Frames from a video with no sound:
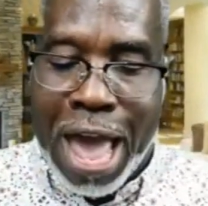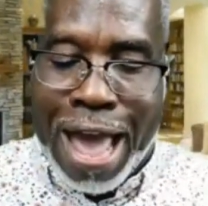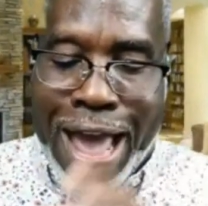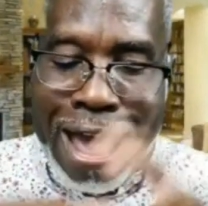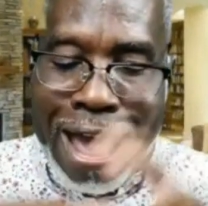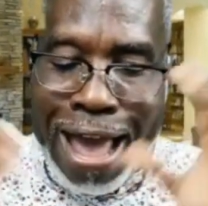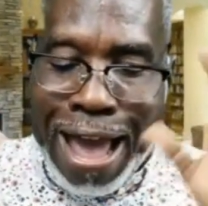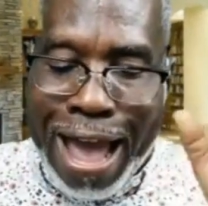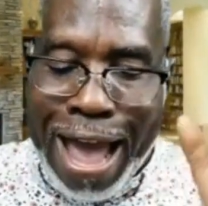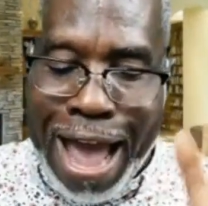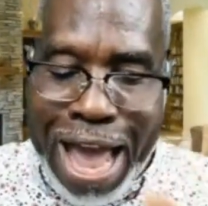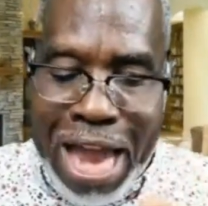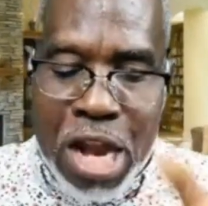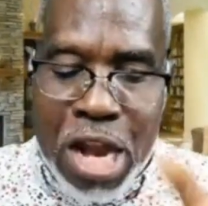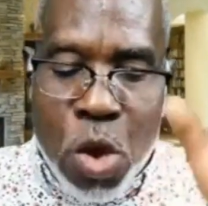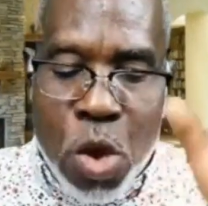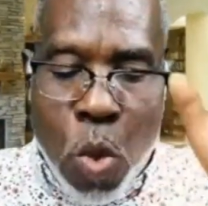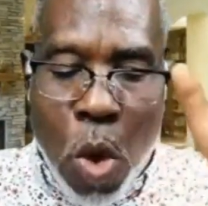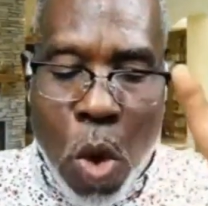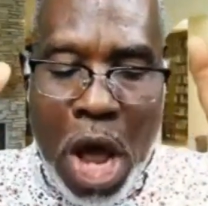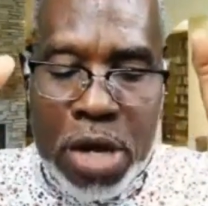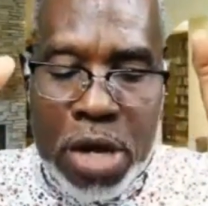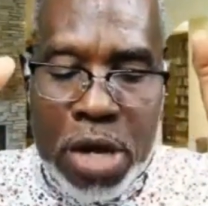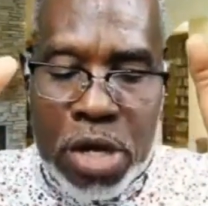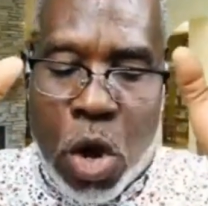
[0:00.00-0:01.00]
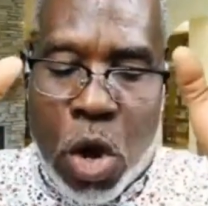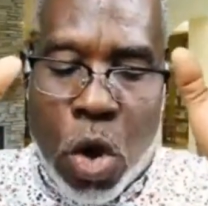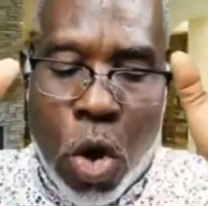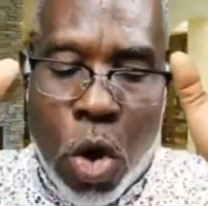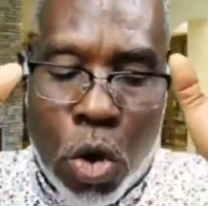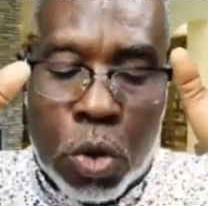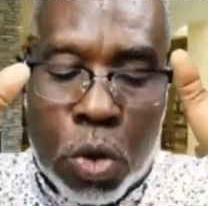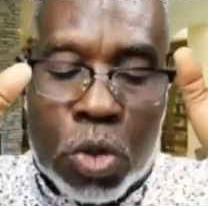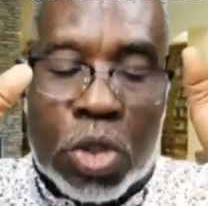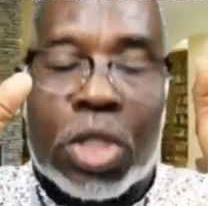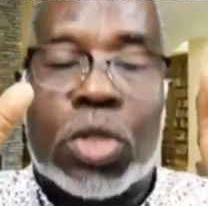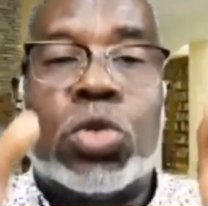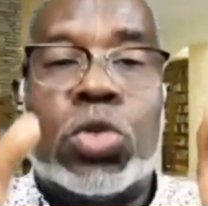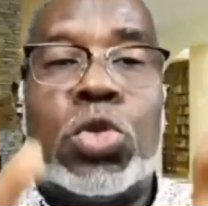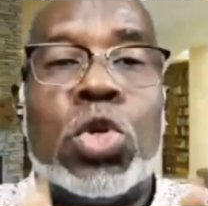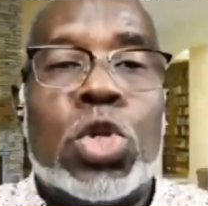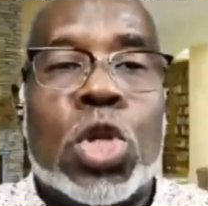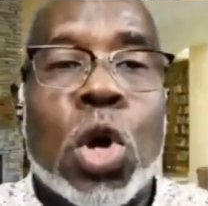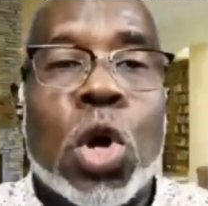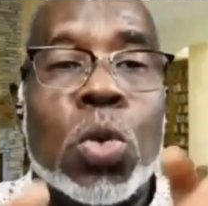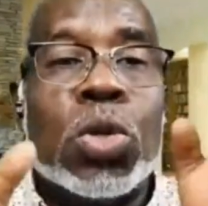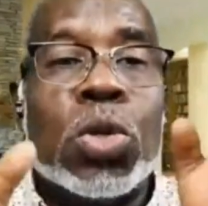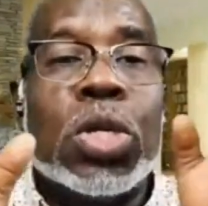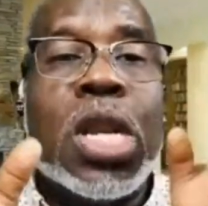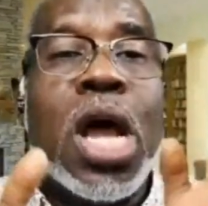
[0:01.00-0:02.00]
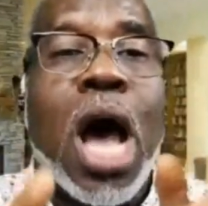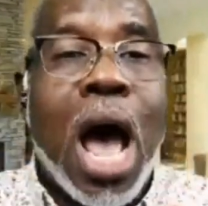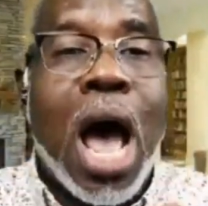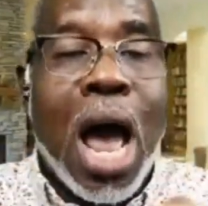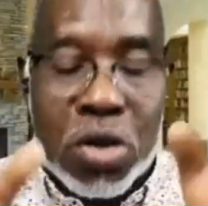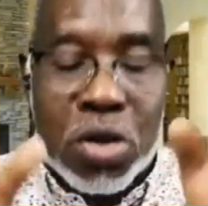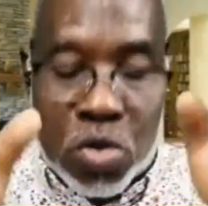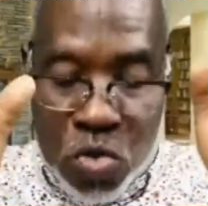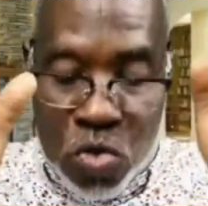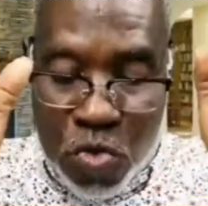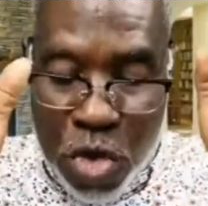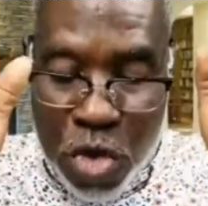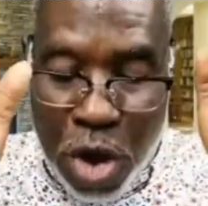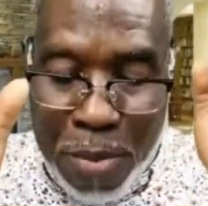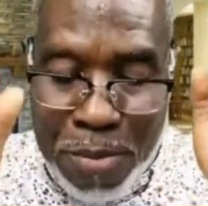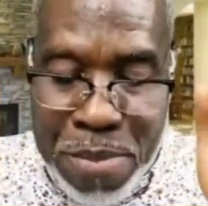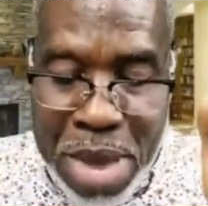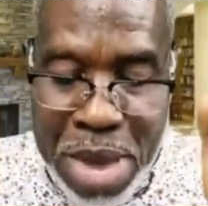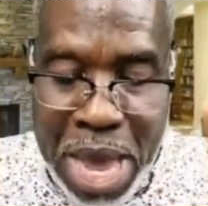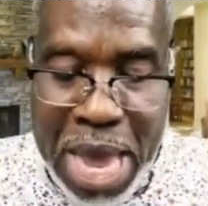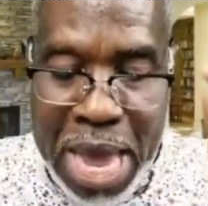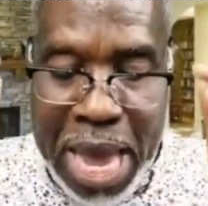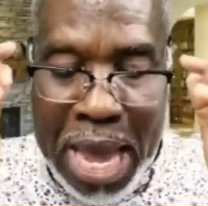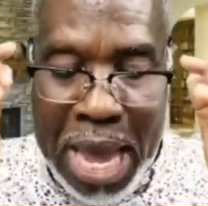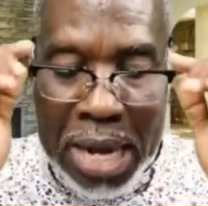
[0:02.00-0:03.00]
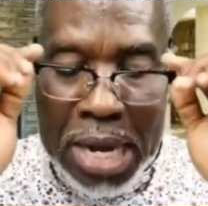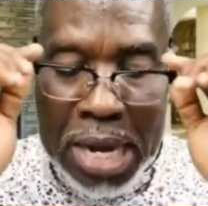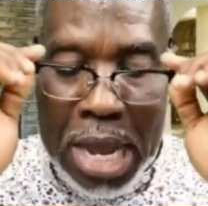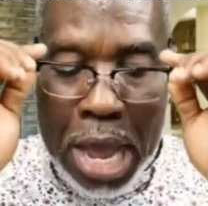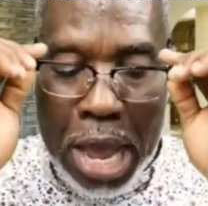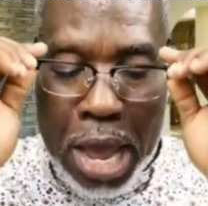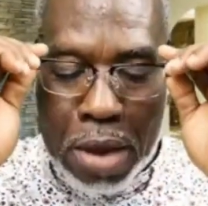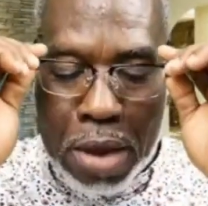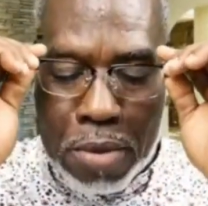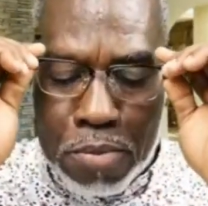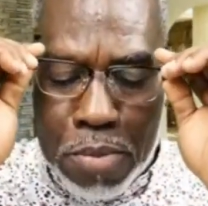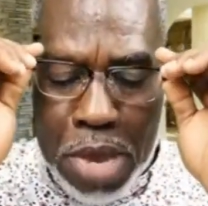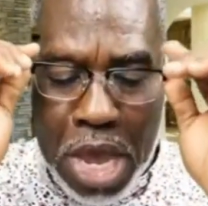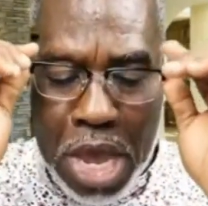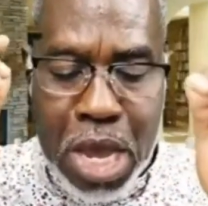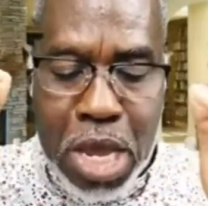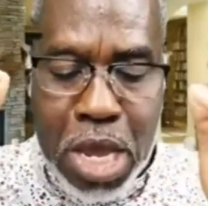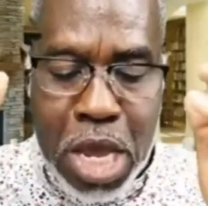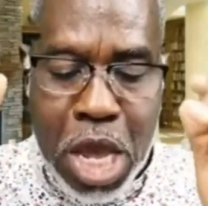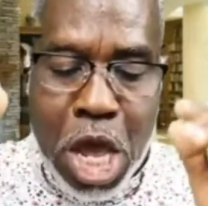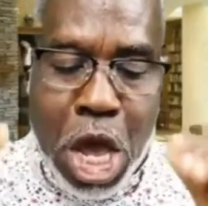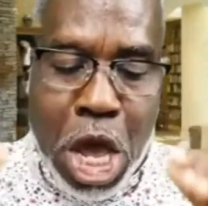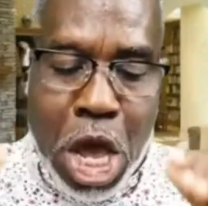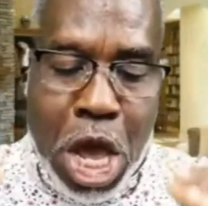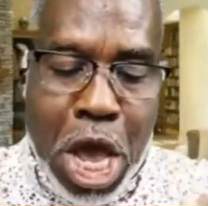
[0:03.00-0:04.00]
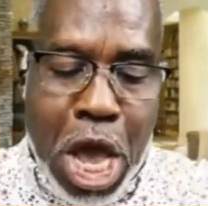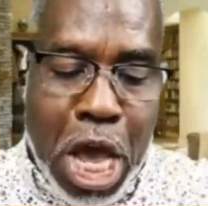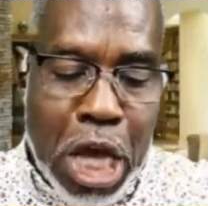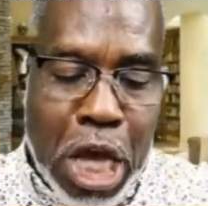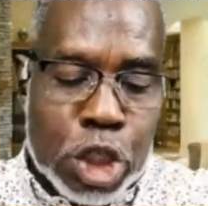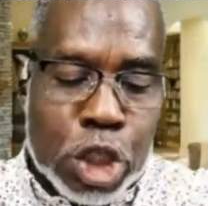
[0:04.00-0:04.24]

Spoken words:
Anyone who do not remain in me is